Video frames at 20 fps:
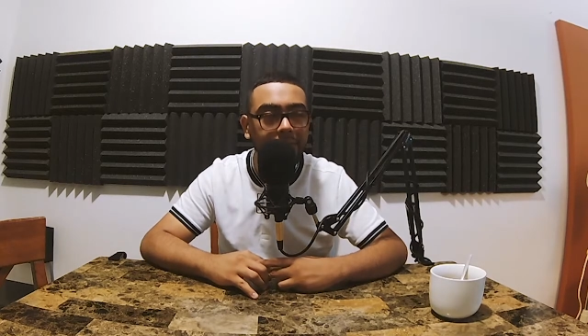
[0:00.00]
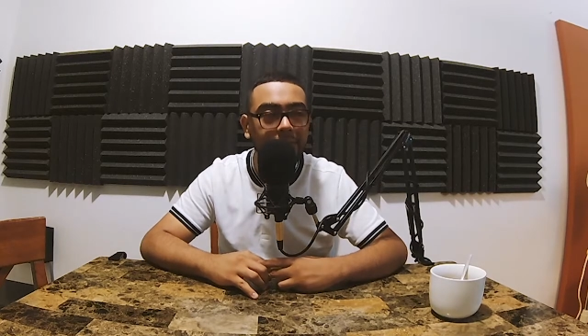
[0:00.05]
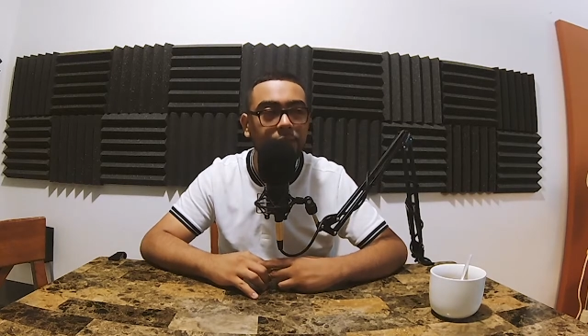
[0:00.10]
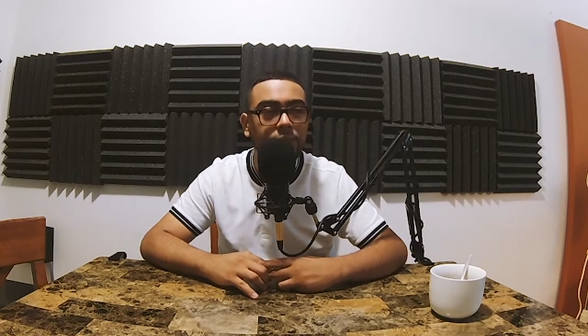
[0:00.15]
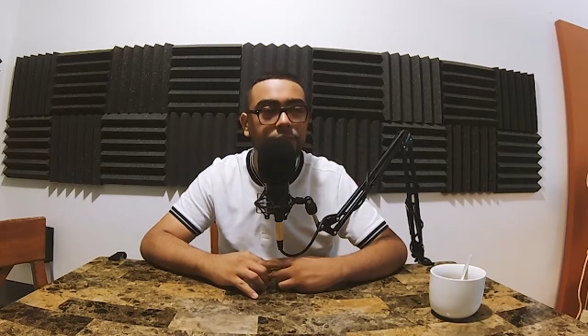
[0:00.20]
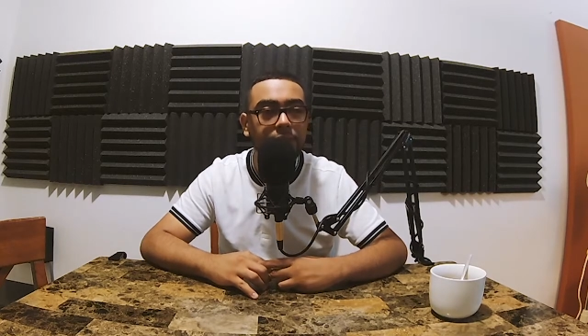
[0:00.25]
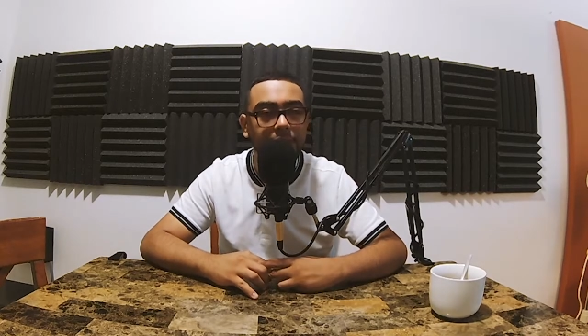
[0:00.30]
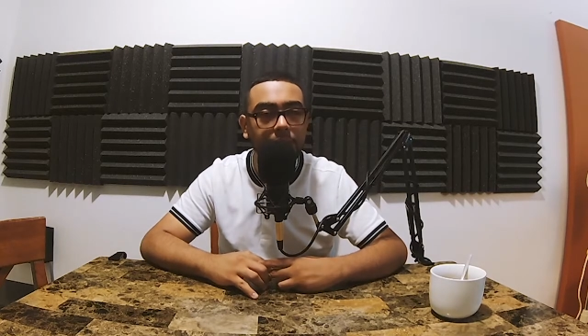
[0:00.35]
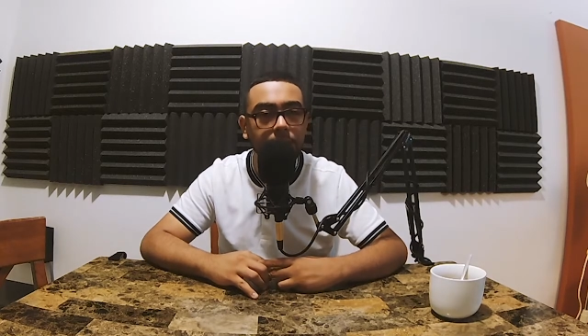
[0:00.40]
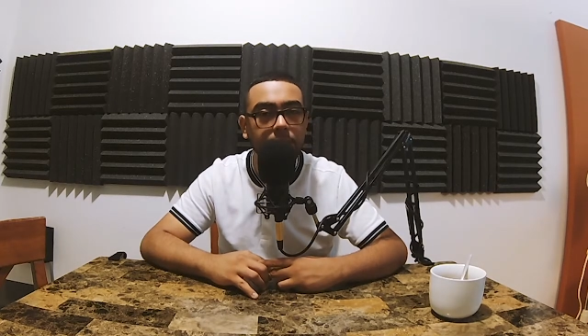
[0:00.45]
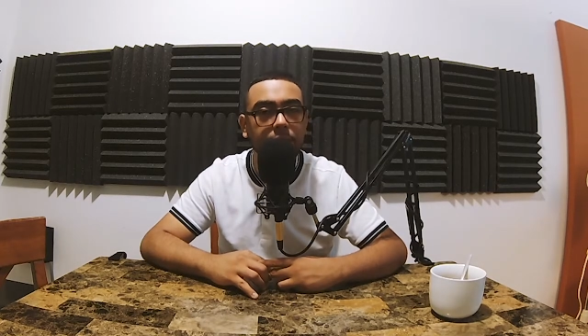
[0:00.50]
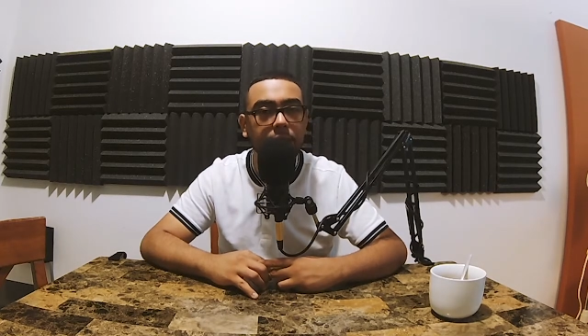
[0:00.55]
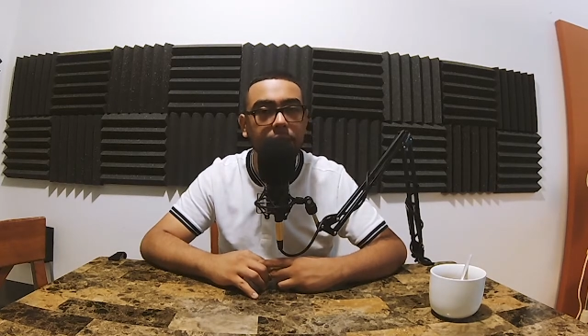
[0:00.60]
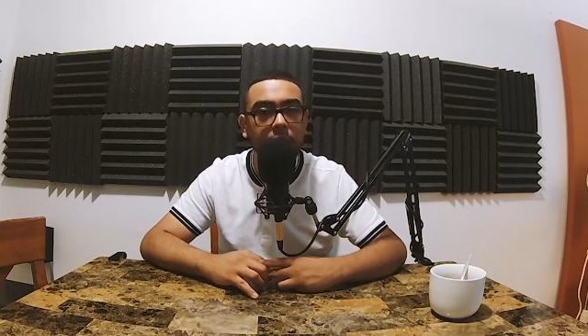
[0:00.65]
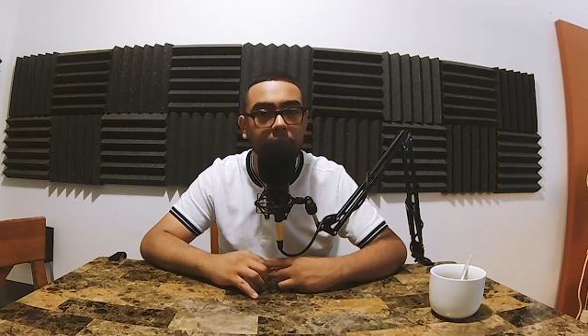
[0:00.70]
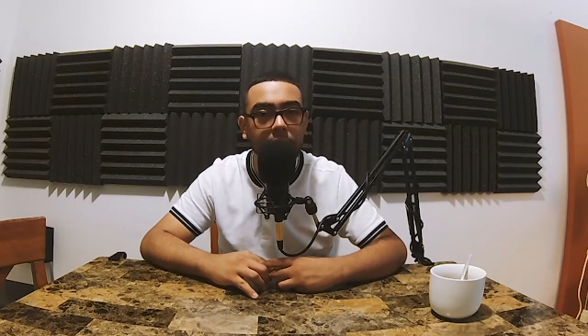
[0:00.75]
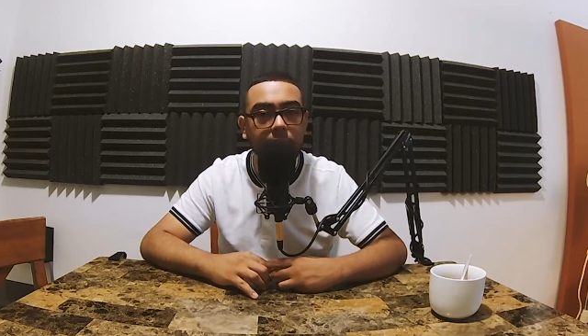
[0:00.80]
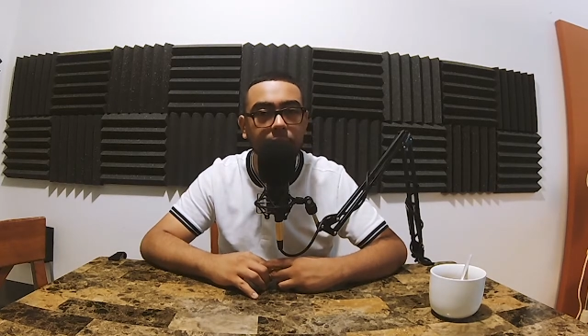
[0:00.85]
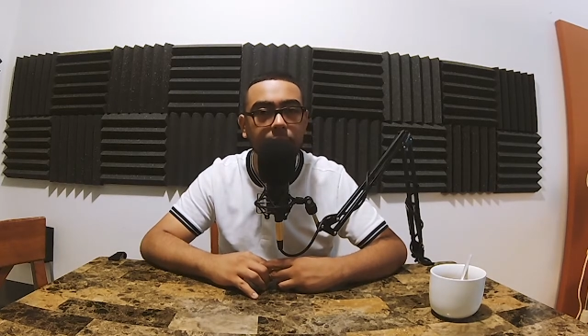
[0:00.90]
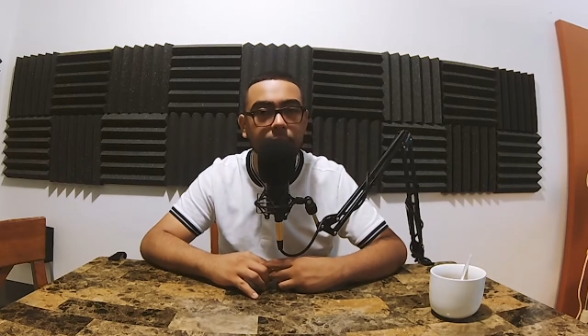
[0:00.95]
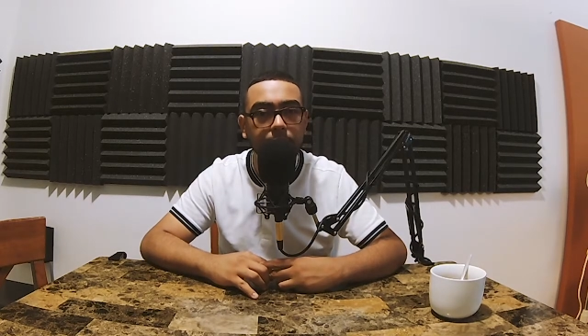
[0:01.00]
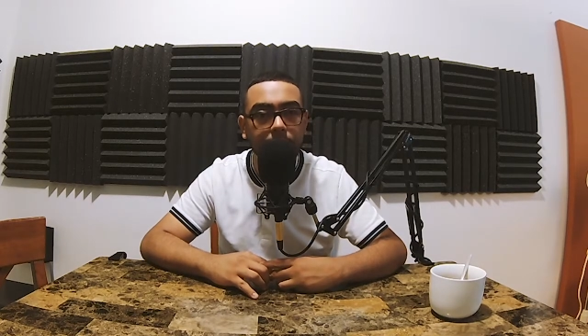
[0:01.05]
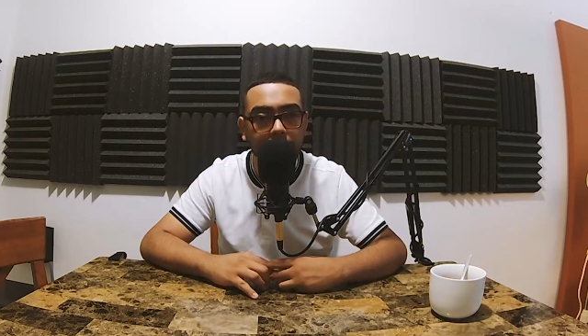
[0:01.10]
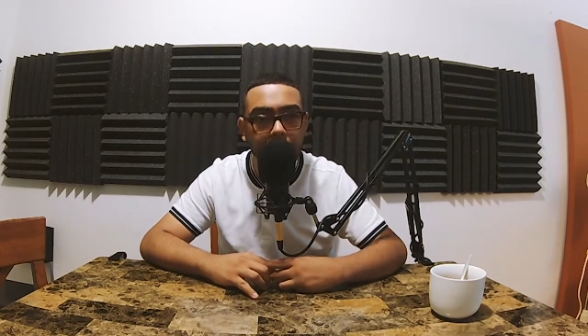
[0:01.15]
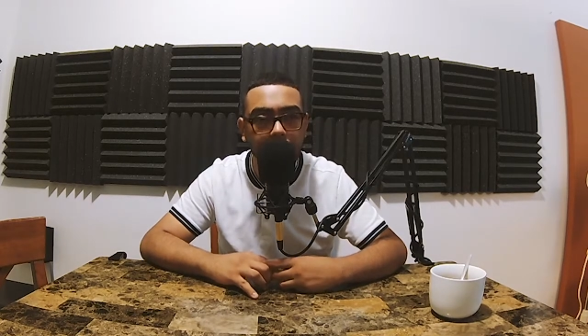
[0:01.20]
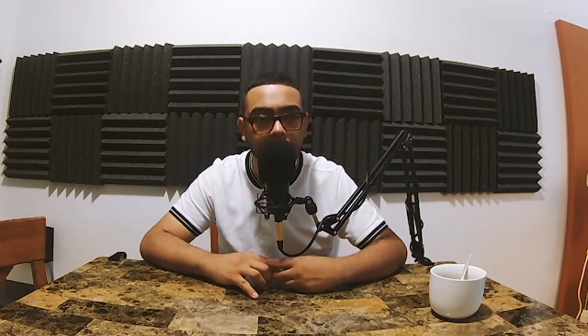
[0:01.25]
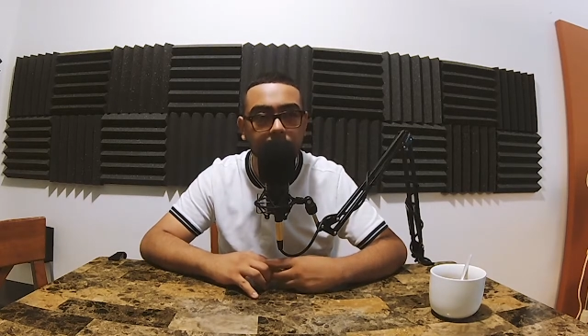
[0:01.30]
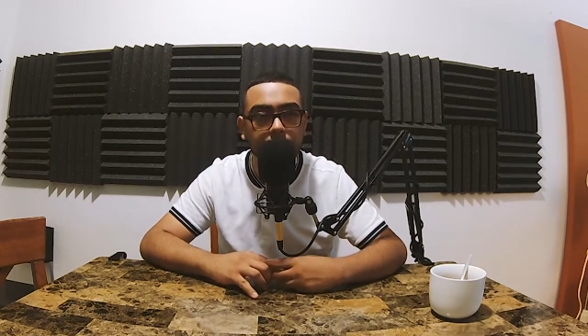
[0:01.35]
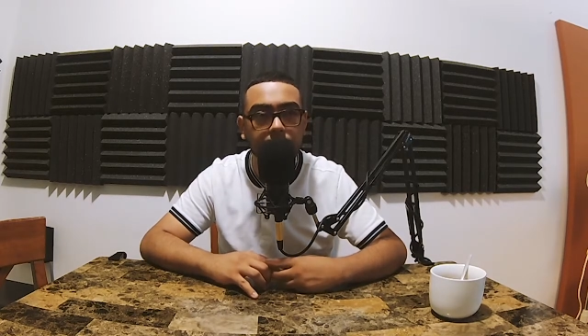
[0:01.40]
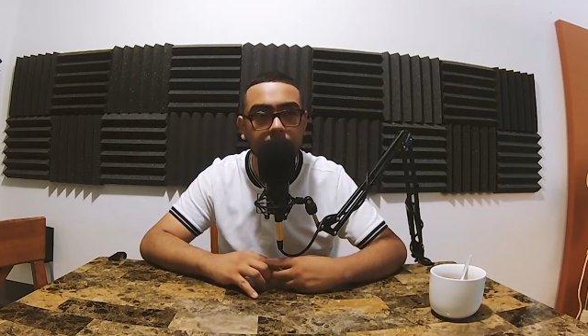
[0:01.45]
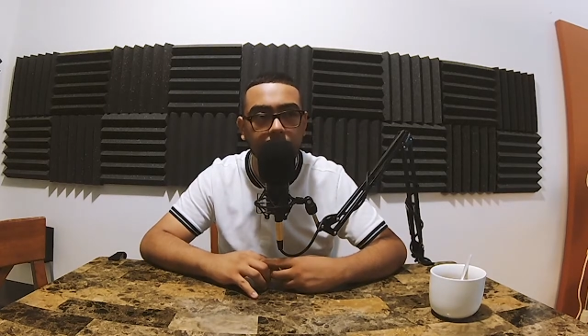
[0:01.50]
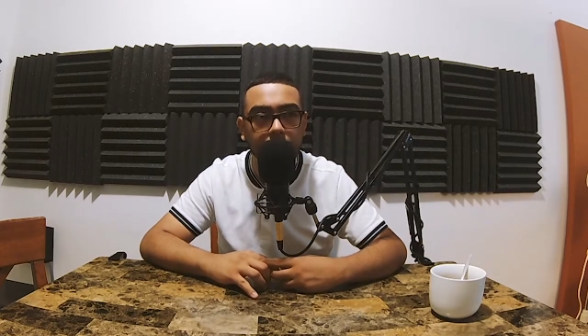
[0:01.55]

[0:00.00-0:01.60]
I was able to get off the pills.